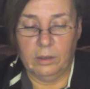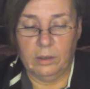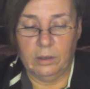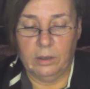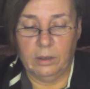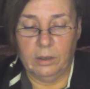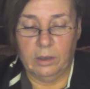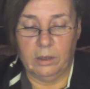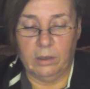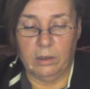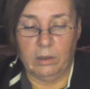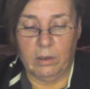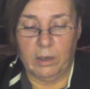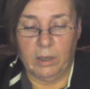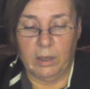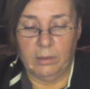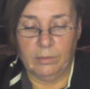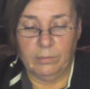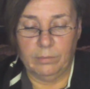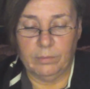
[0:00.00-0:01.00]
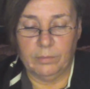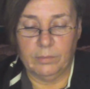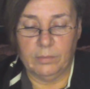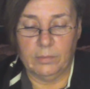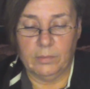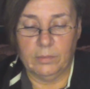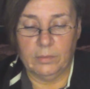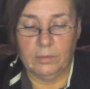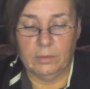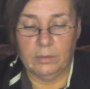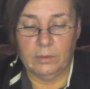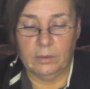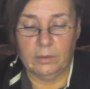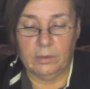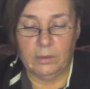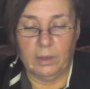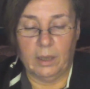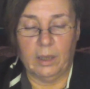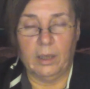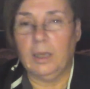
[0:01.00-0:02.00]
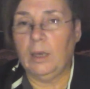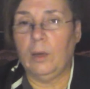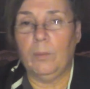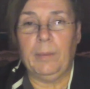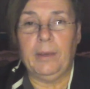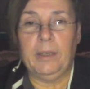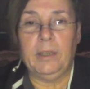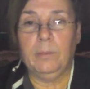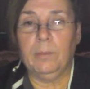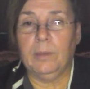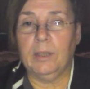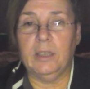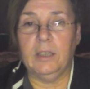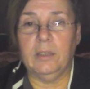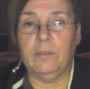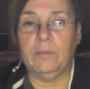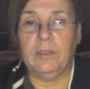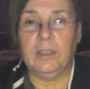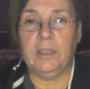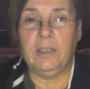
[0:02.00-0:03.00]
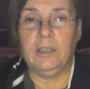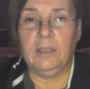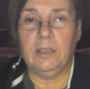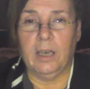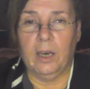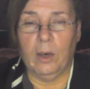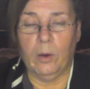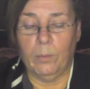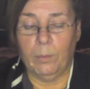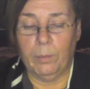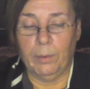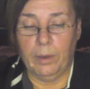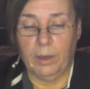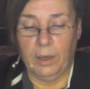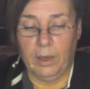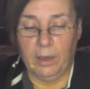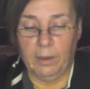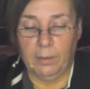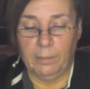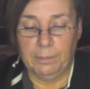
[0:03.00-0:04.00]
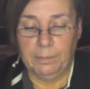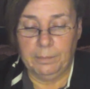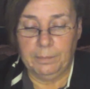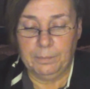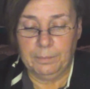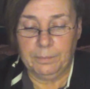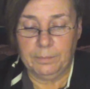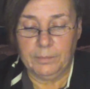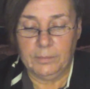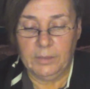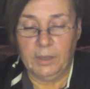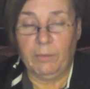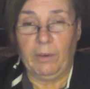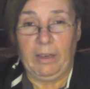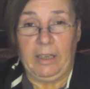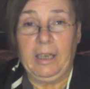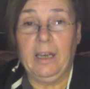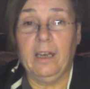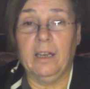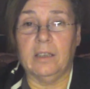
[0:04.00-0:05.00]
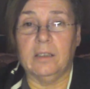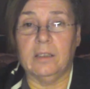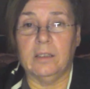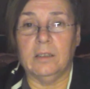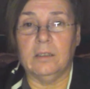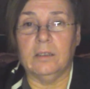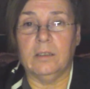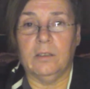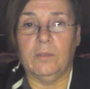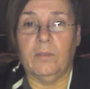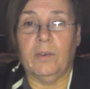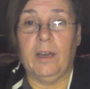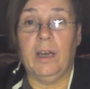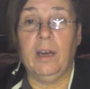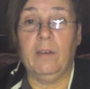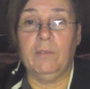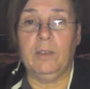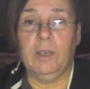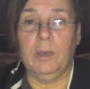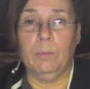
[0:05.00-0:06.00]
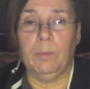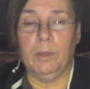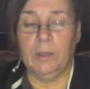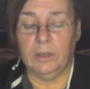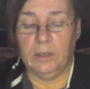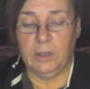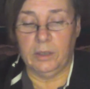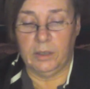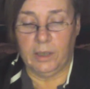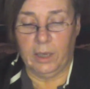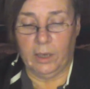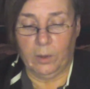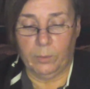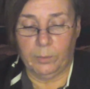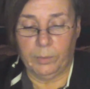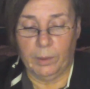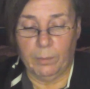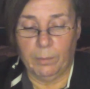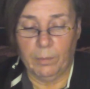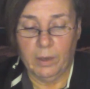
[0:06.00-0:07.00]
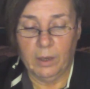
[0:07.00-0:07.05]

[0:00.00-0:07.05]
you know, I'll help anybody if they need help, if I can, if I have the ability to help them,